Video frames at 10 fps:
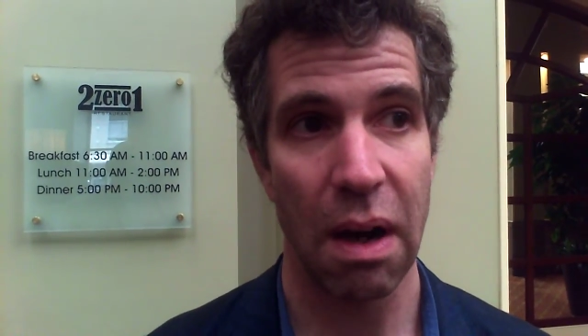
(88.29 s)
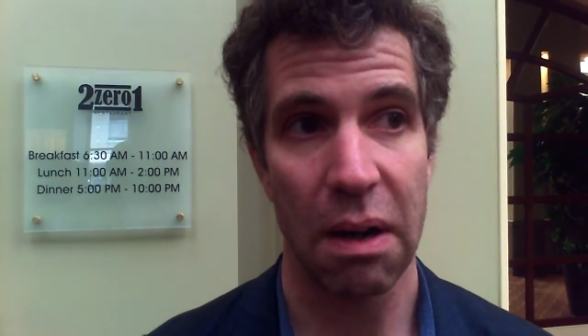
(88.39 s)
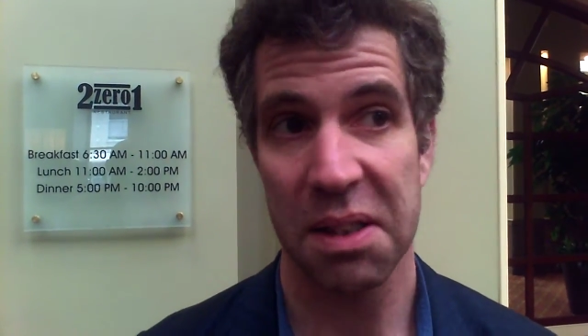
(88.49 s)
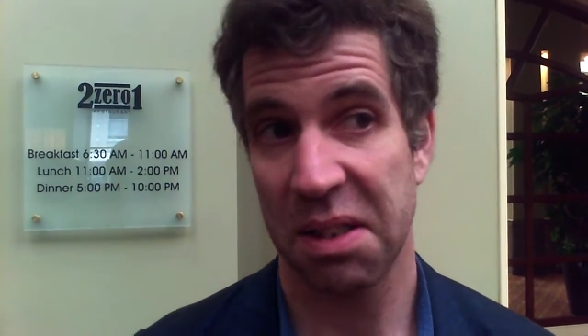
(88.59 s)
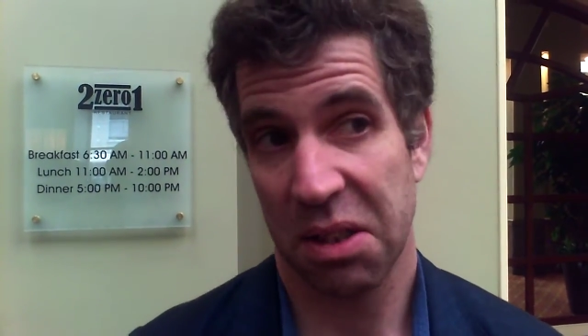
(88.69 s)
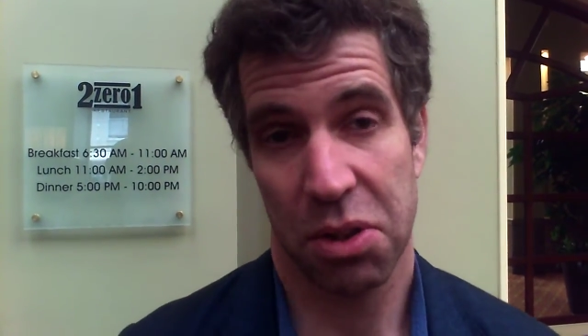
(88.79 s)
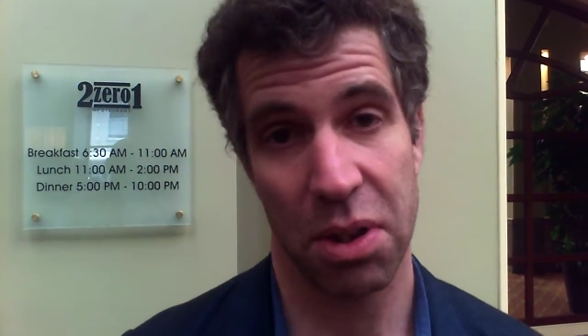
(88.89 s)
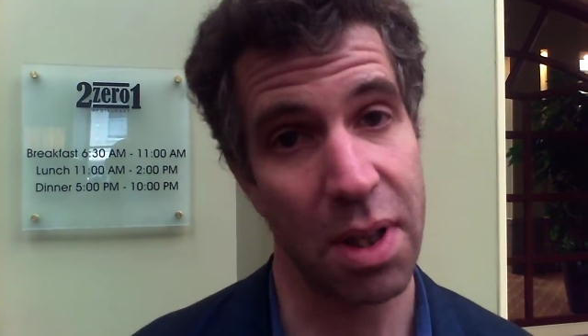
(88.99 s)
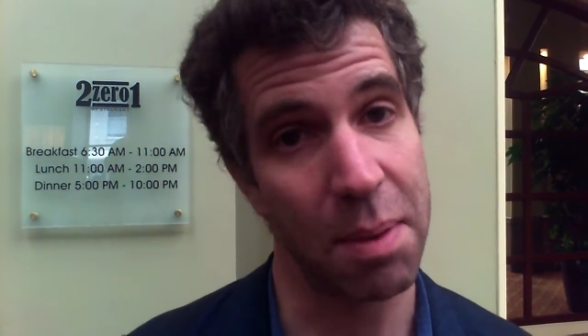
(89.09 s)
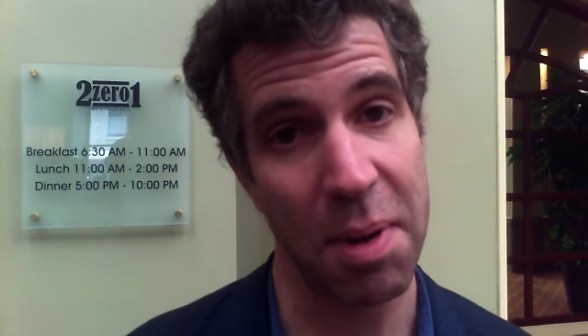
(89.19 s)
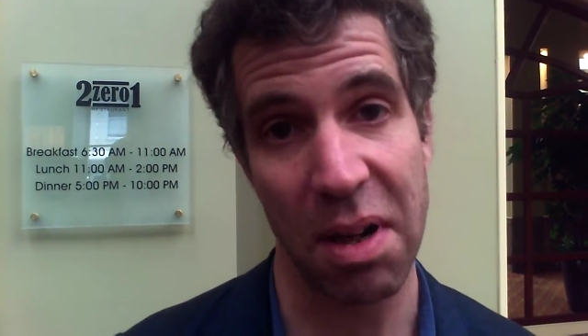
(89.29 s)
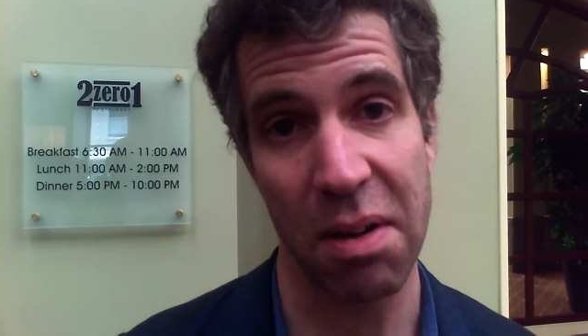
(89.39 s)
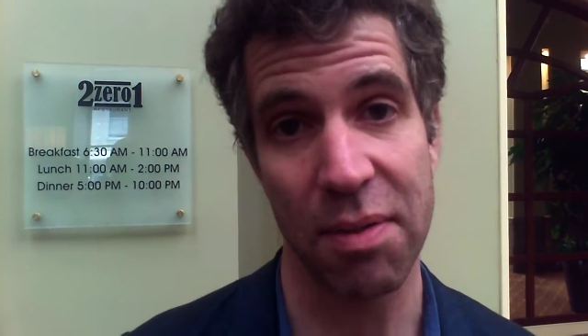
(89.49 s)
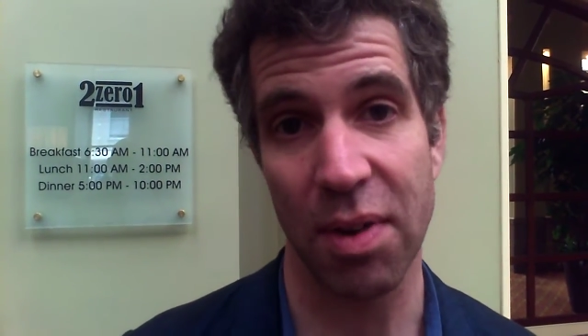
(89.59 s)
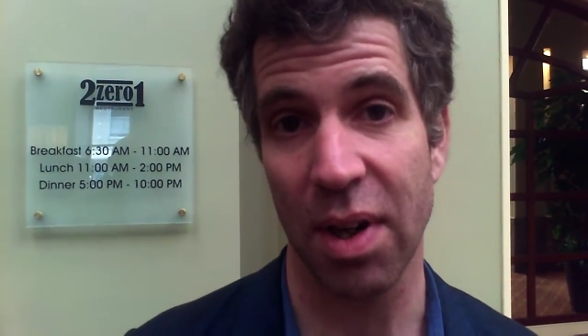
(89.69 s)
He said, sure, come on
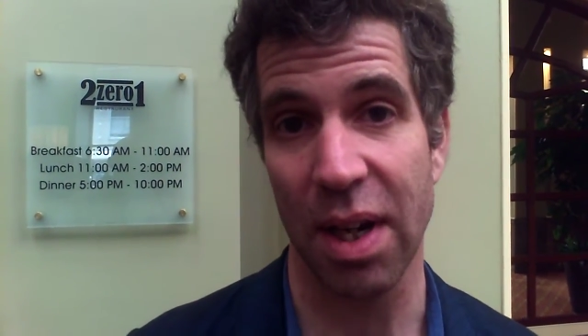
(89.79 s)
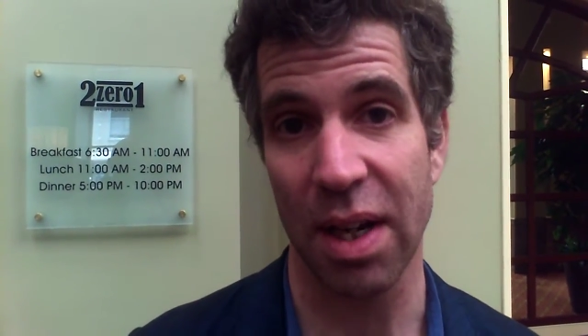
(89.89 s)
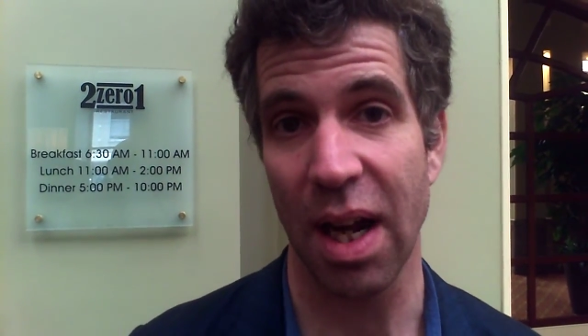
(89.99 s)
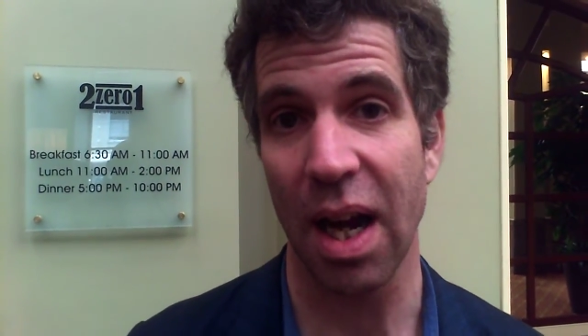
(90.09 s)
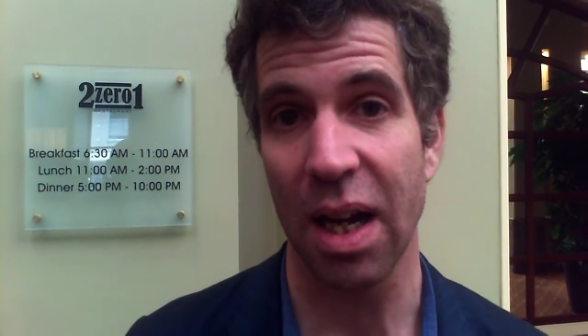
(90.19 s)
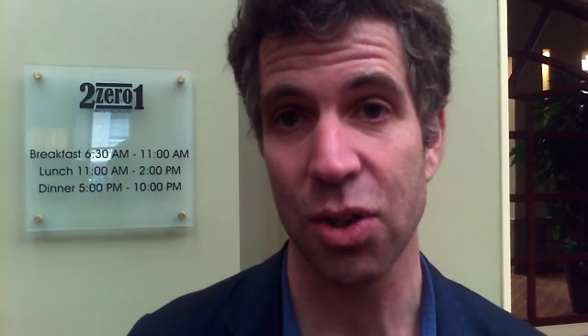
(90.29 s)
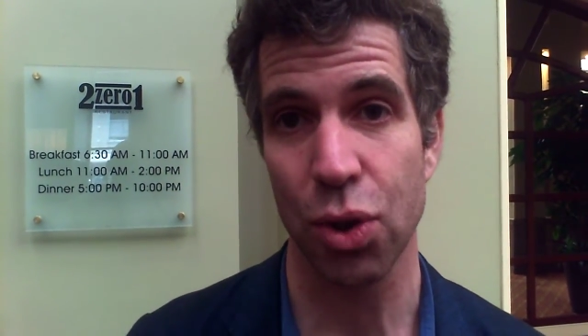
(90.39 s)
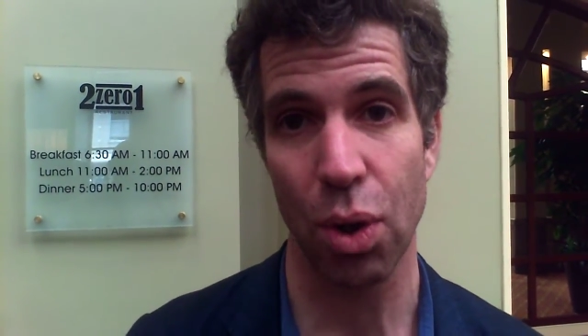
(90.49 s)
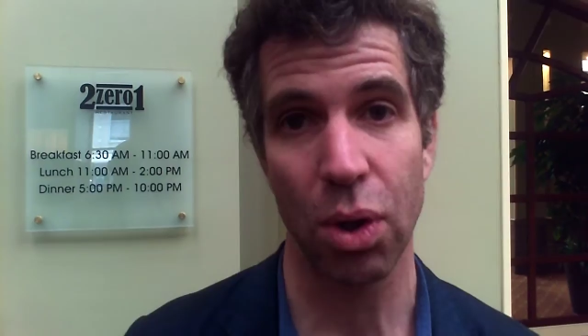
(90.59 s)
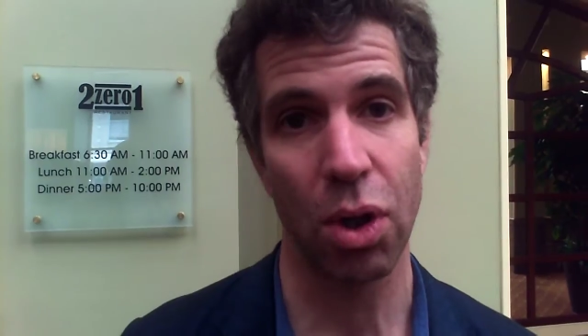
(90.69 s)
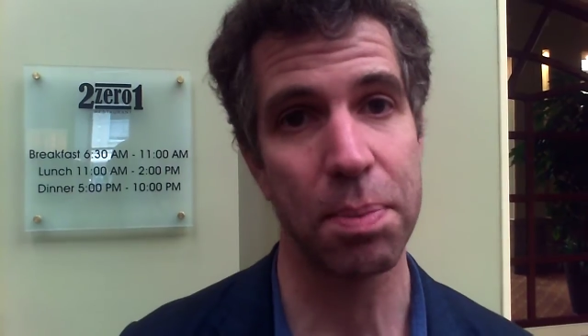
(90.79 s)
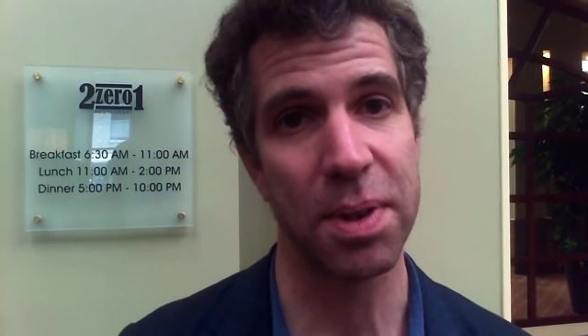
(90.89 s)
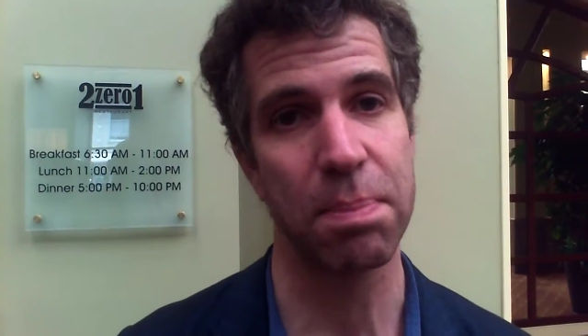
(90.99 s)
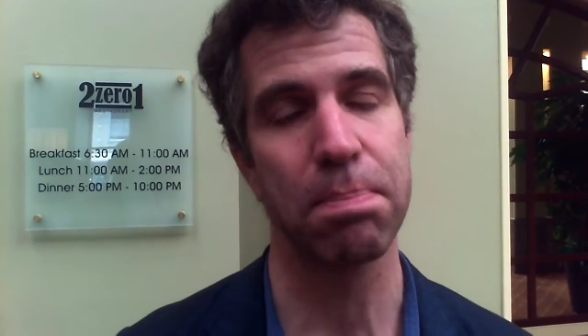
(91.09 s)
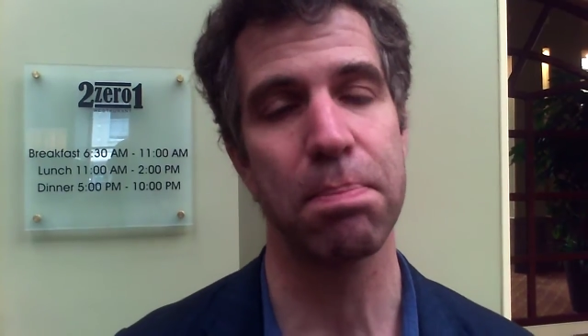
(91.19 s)
over. And Joel opened a